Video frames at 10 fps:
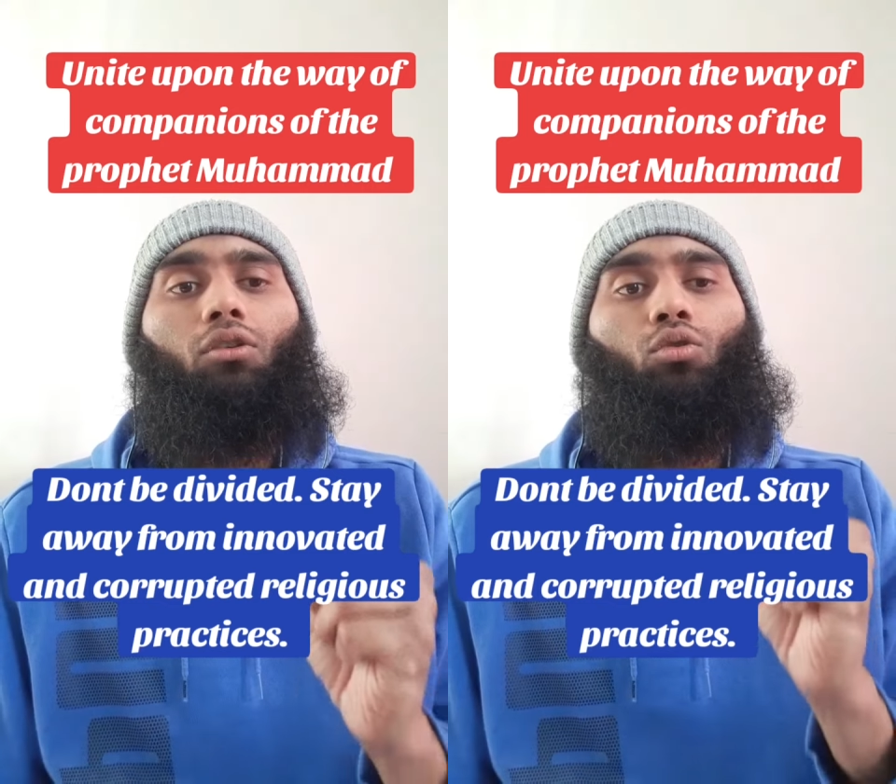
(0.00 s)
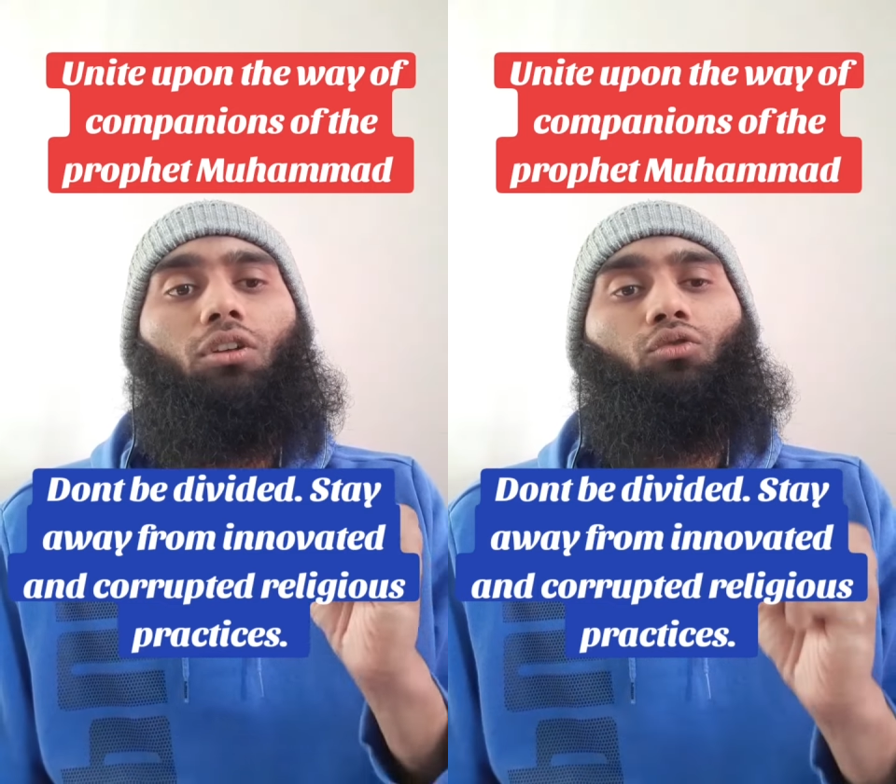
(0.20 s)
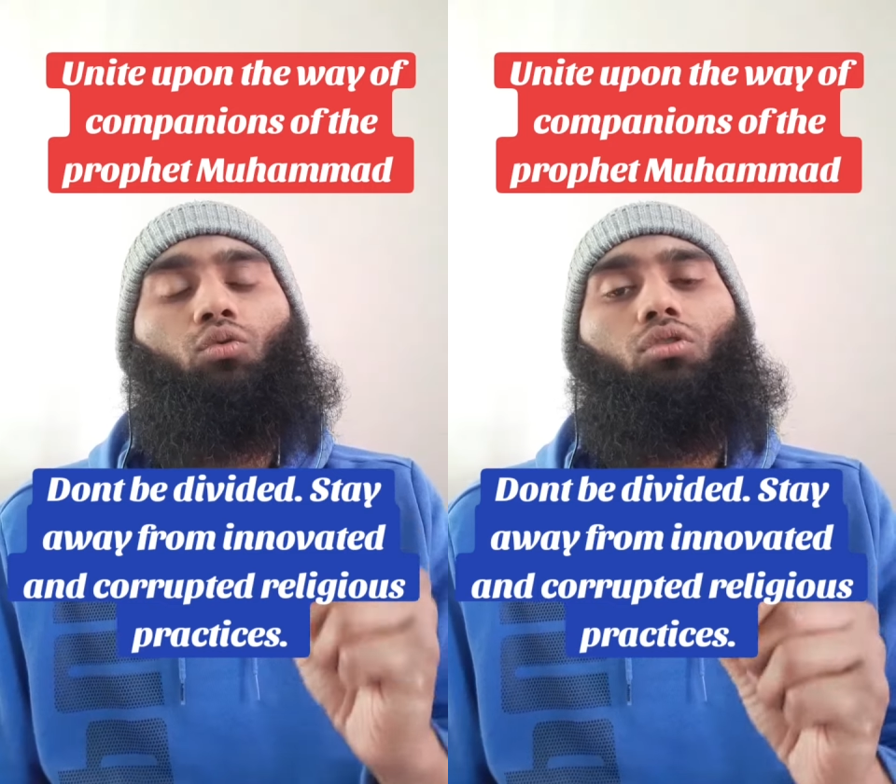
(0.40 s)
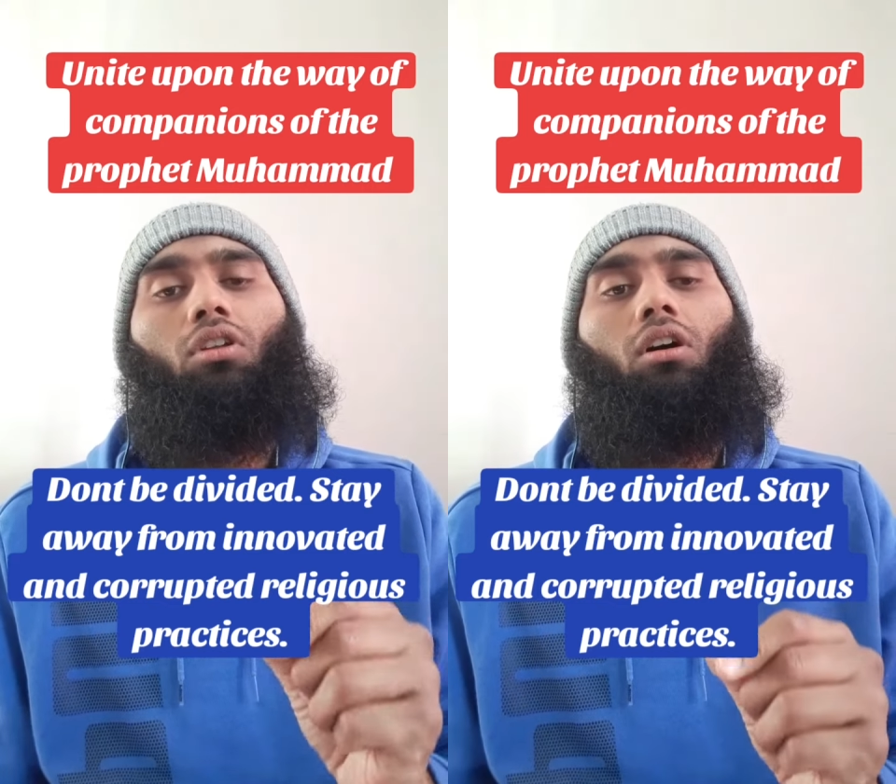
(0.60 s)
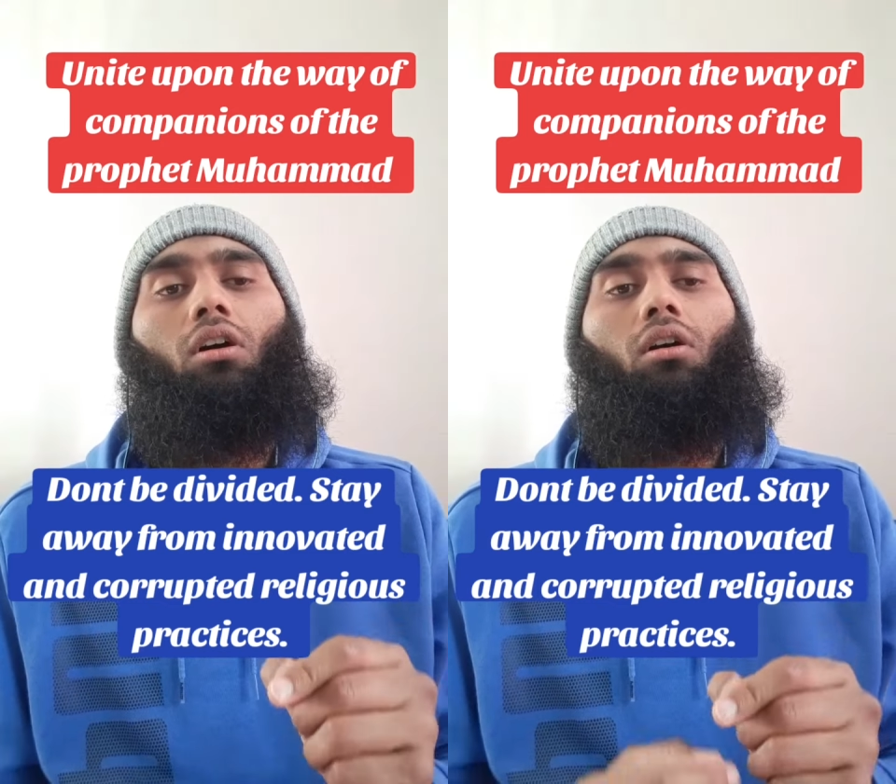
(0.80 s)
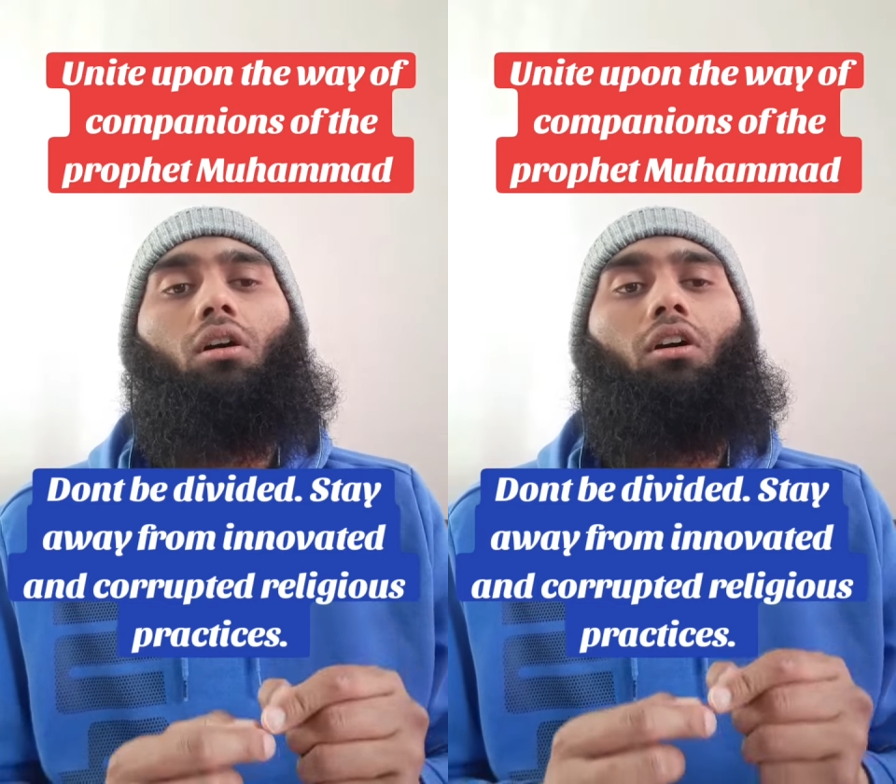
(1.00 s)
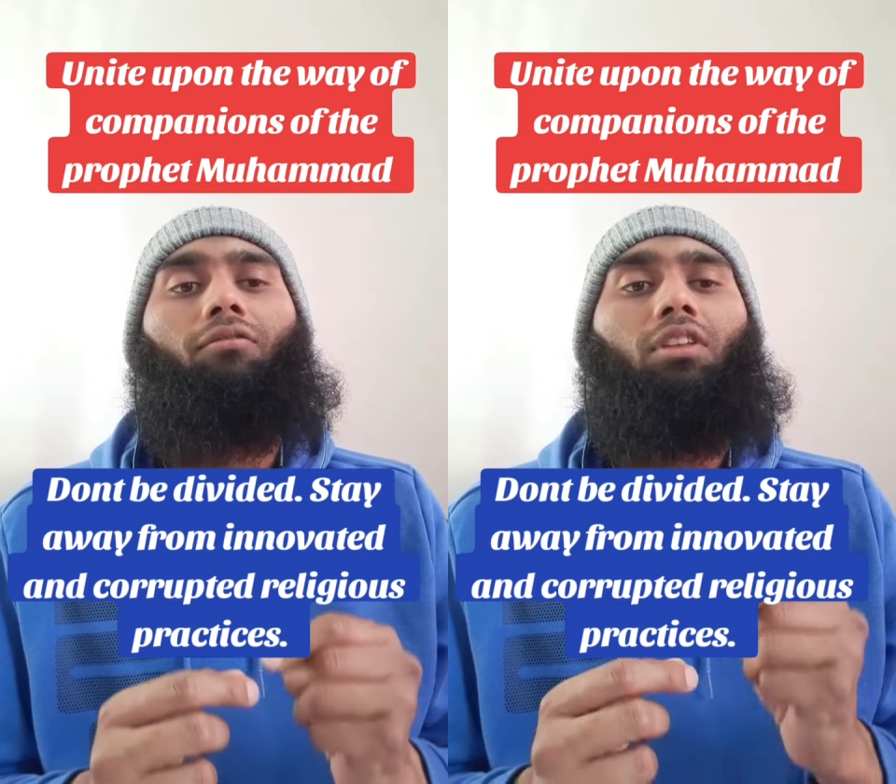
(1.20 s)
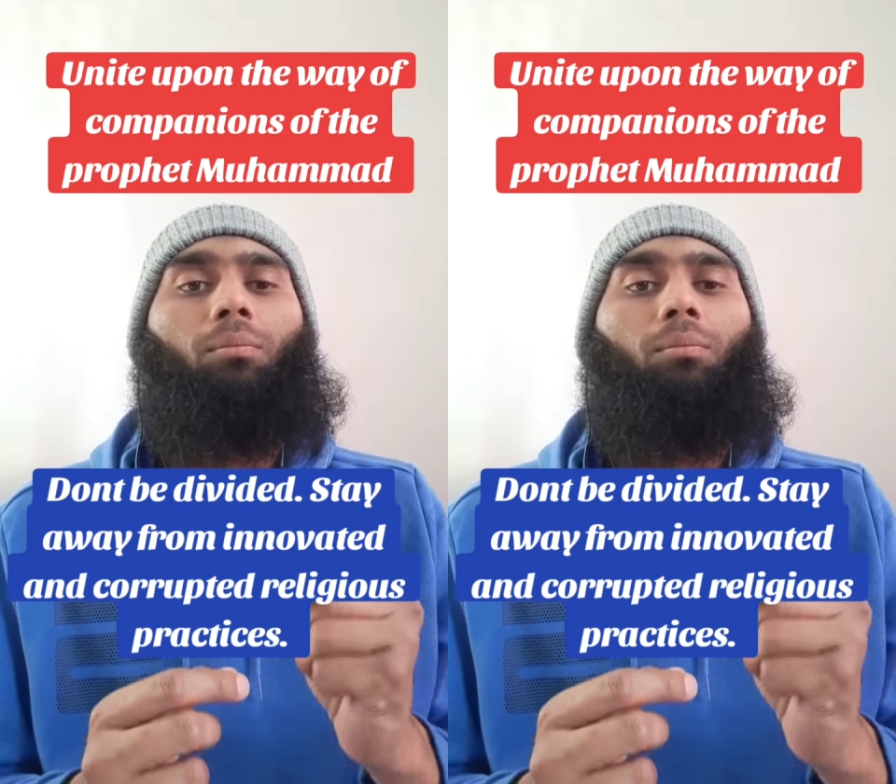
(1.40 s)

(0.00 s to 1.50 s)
to the Sunnah of the